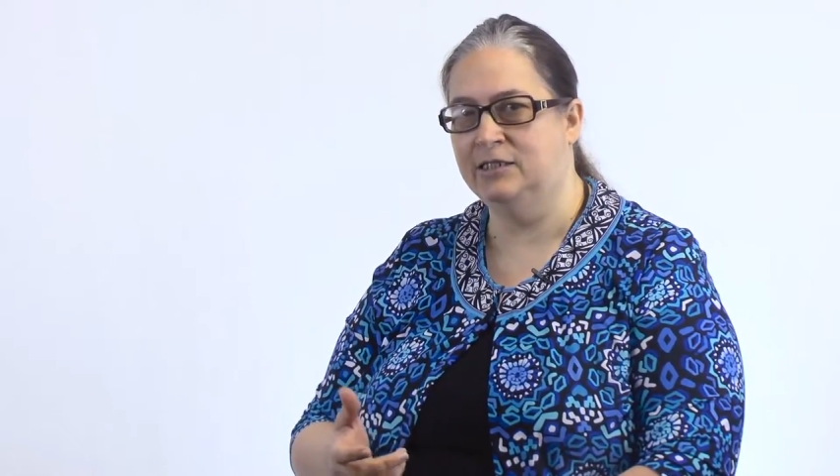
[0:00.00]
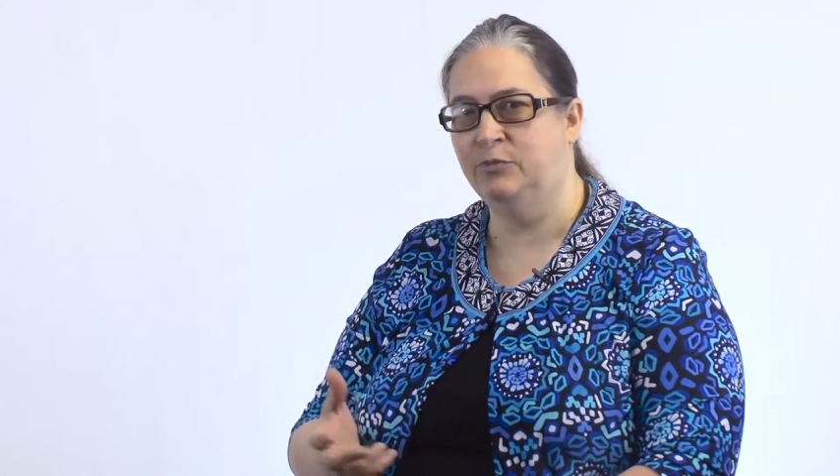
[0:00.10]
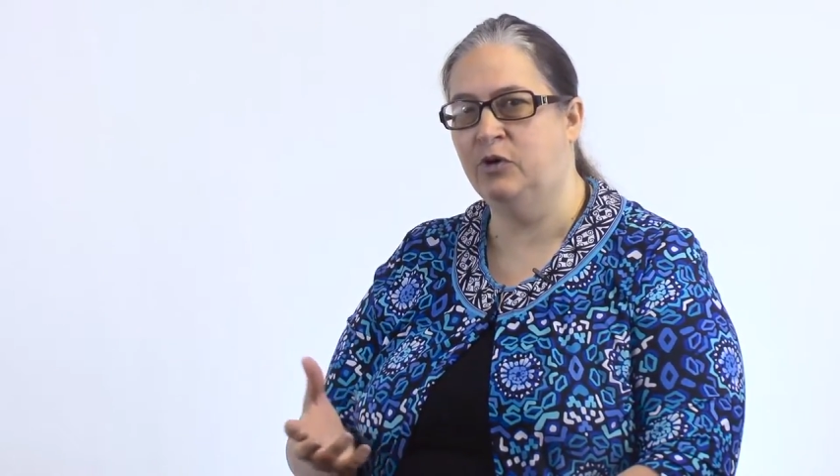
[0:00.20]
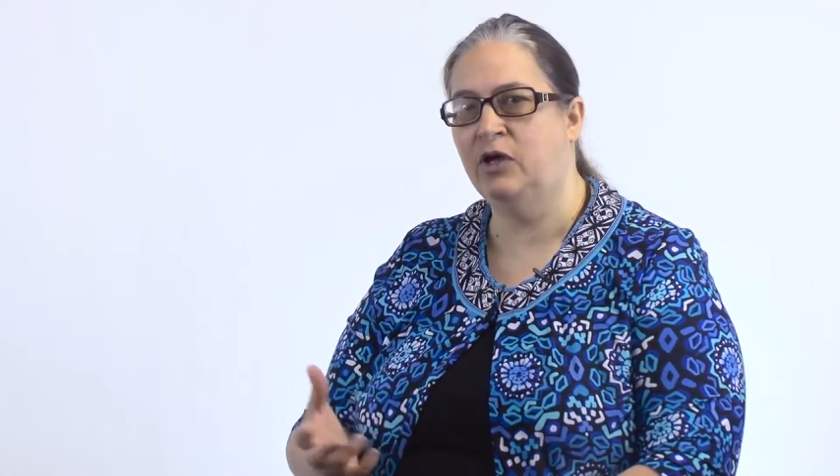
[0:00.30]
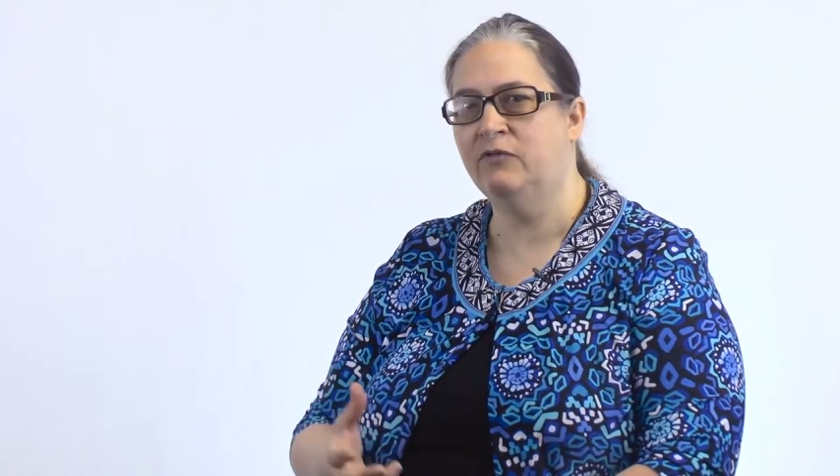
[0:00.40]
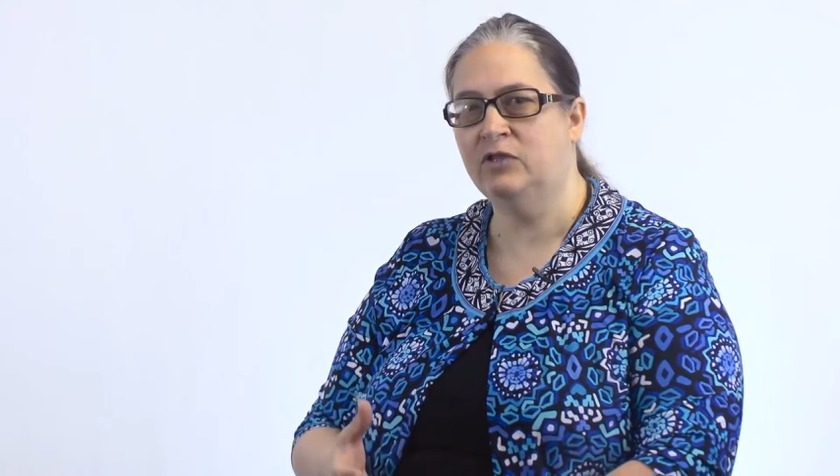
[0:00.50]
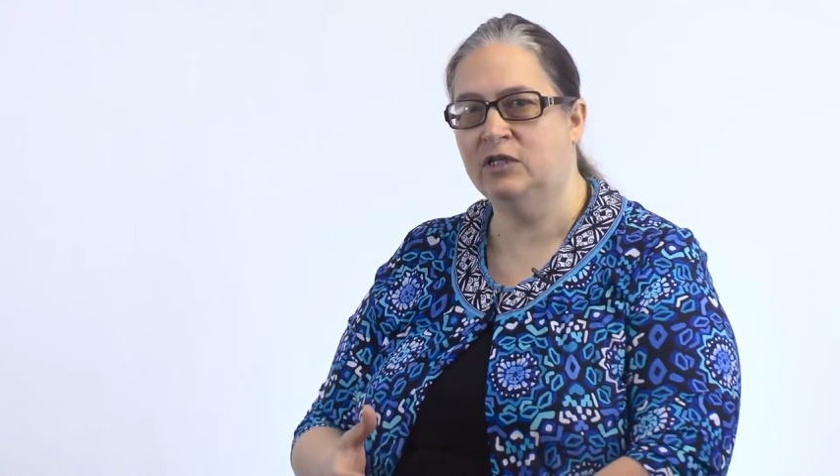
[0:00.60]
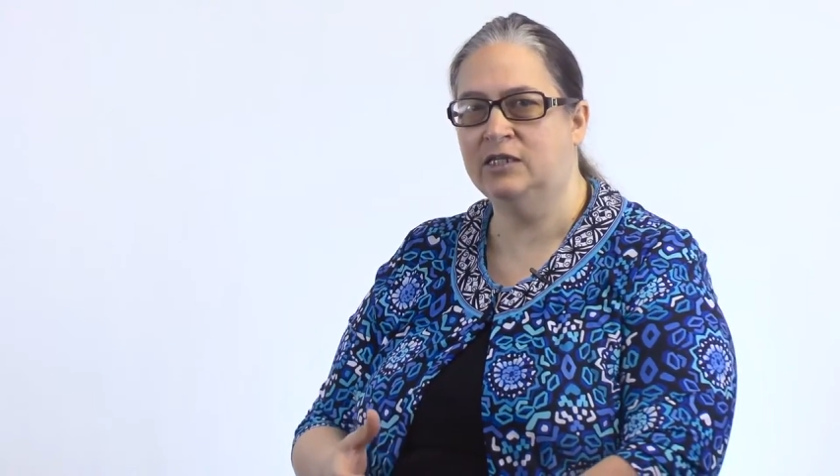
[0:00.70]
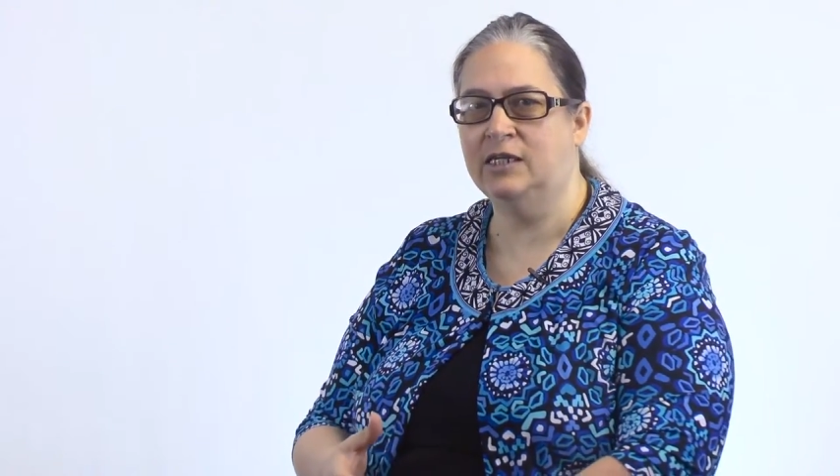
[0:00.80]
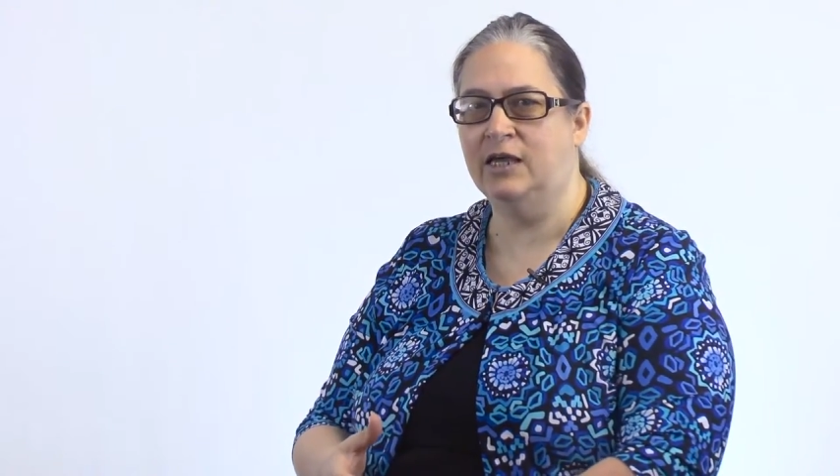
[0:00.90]
to bring
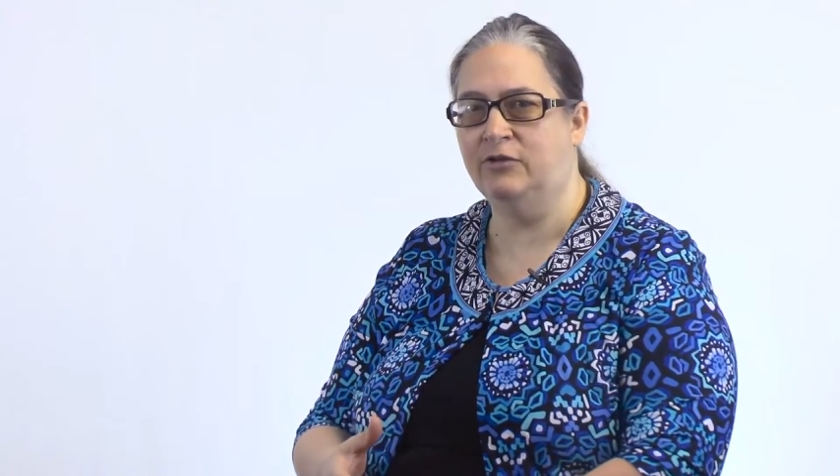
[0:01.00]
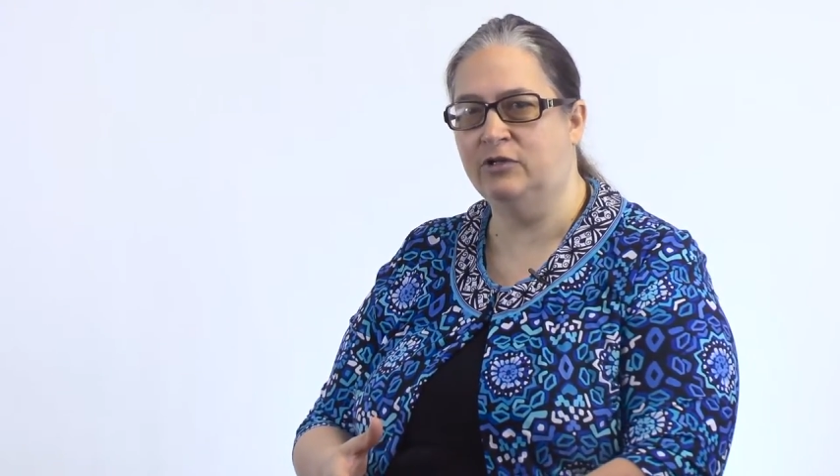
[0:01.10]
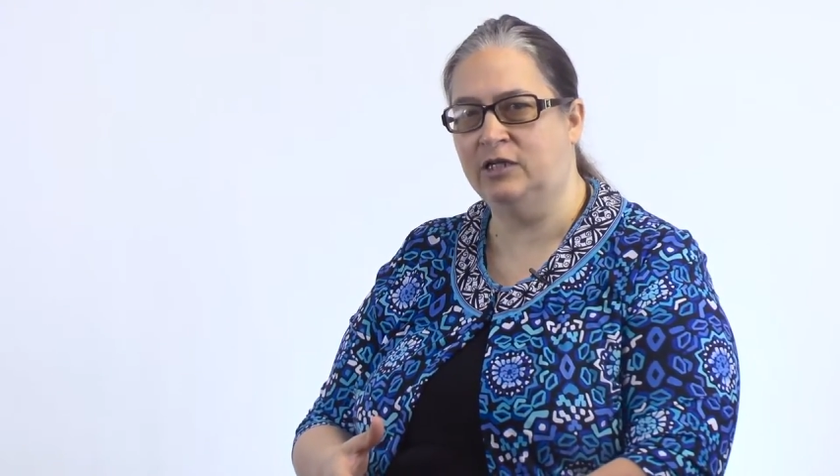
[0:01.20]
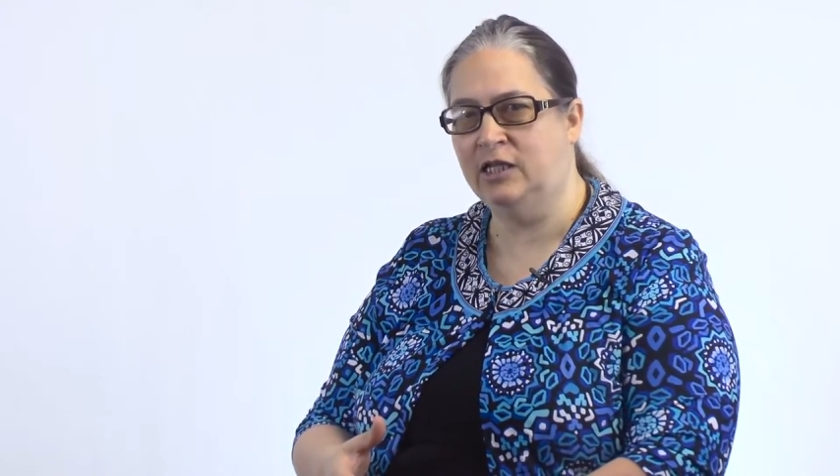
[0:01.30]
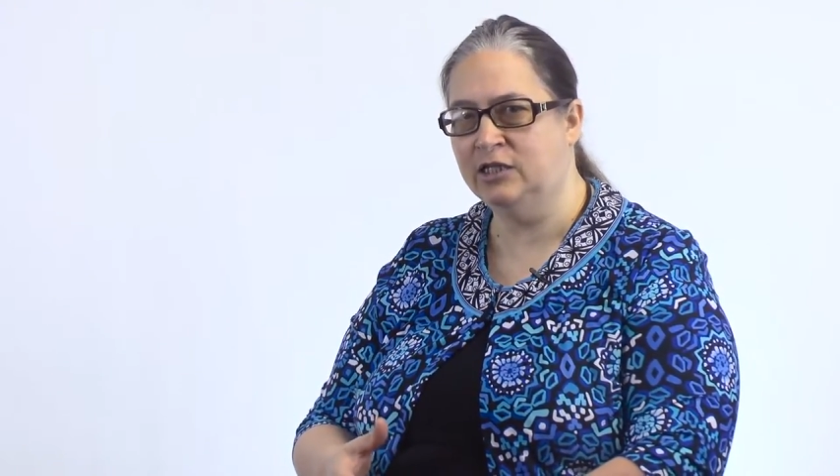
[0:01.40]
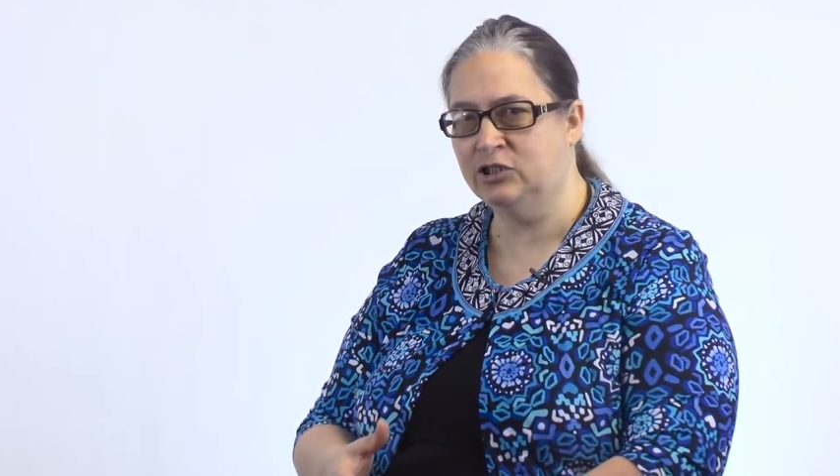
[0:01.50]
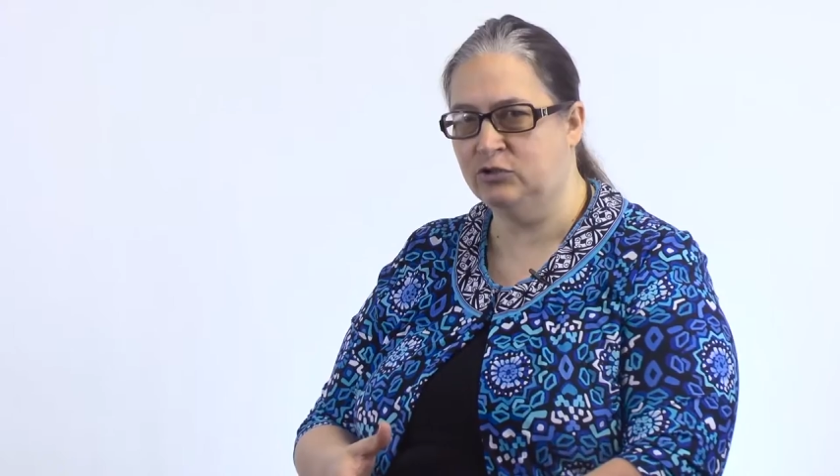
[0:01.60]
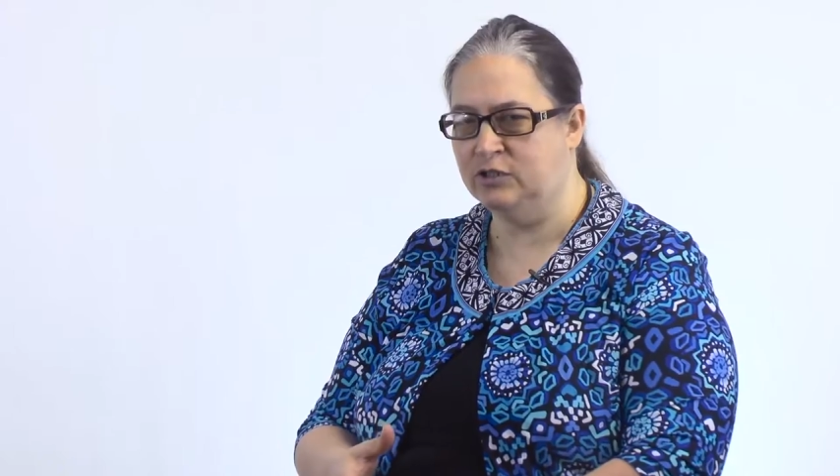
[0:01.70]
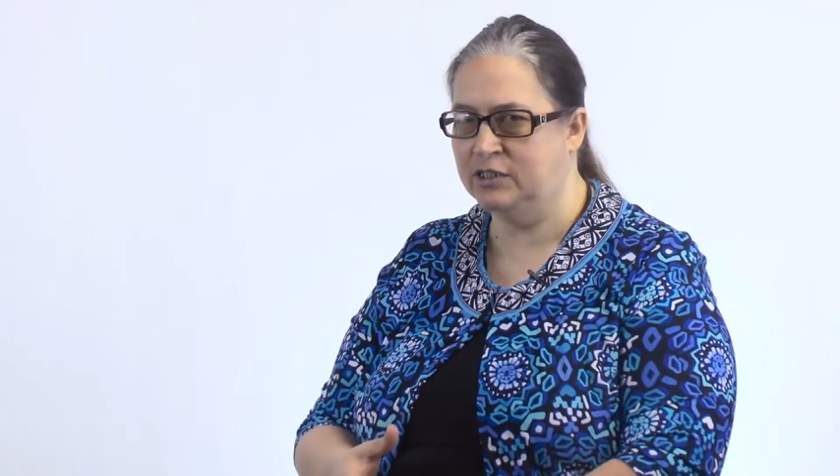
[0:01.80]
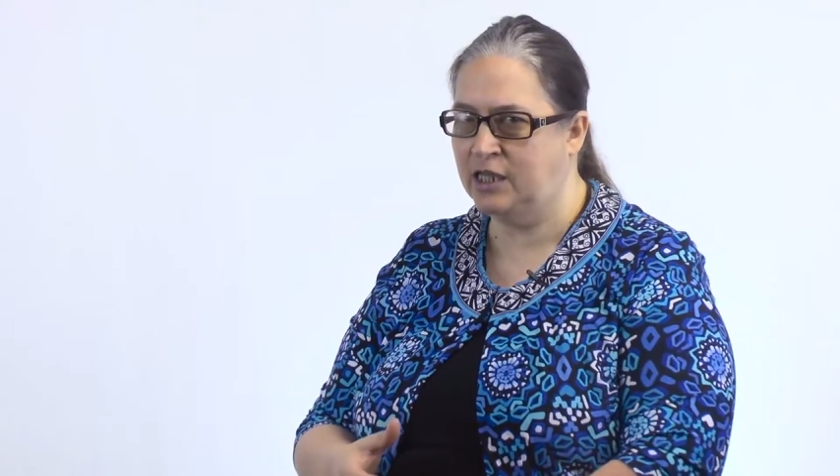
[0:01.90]
everything together, to cluster it,